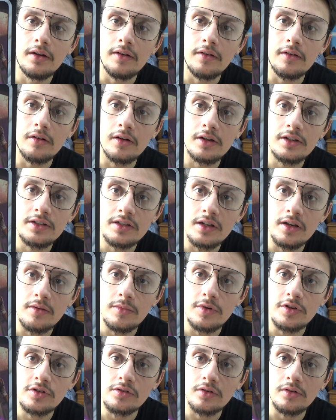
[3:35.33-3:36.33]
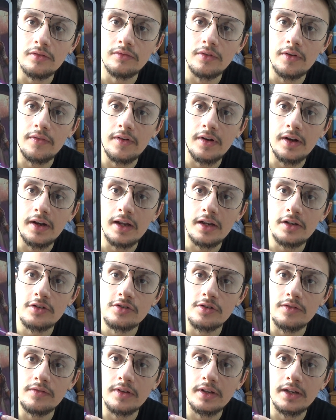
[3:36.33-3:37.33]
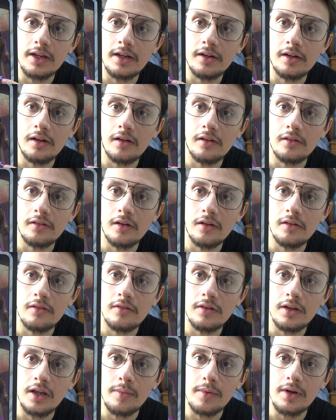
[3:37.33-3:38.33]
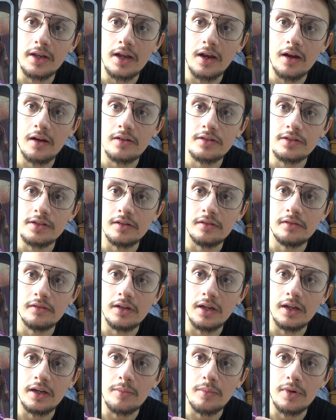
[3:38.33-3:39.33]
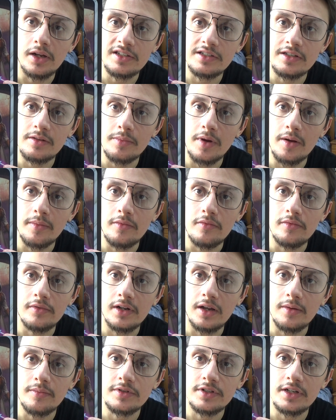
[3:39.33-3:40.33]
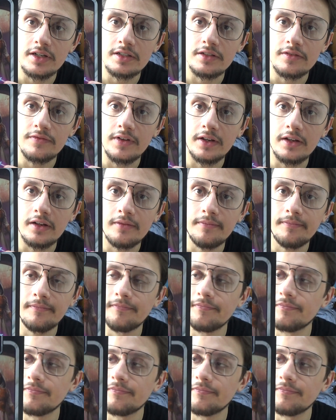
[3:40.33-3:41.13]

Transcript: Nice image of Revan in action, the Ken logo, name of the character, and the plastic bubble that protects the figure.